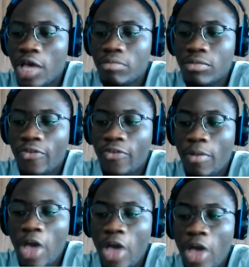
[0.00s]
From my
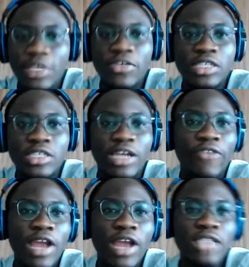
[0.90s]
observation, I've
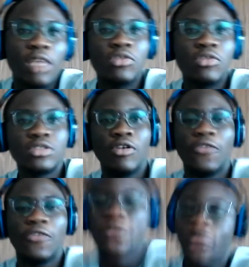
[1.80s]
realized that most of
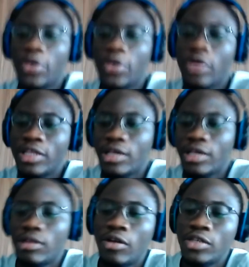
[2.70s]
field in
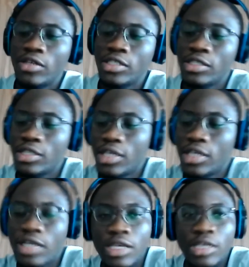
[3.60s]
technology
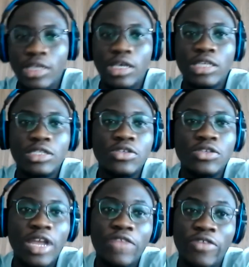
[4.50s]
is
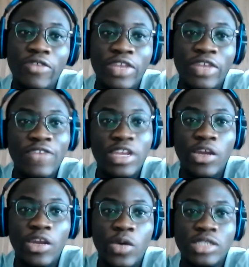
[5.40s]
usually driven, even in the
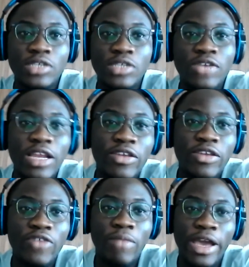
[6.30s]
West, it's usually driven
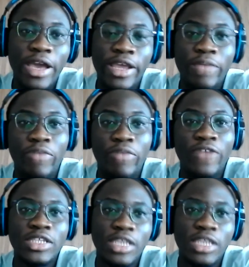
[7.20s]
by the private
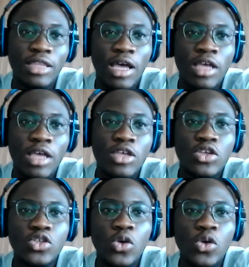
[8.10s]
sector.
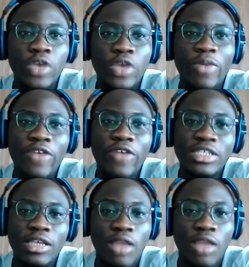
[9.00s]
So if the private
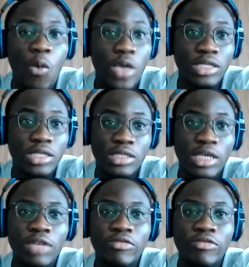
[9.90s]
sector works
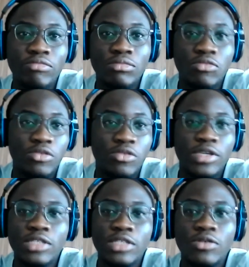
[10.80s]
and
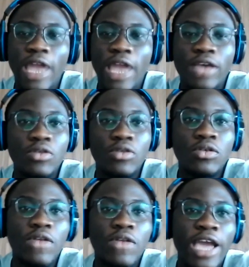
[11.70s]
creates, so like Google,
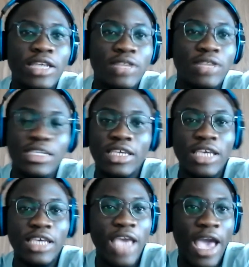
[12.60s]
like this, let's say
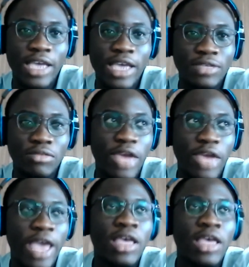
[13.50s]
AI,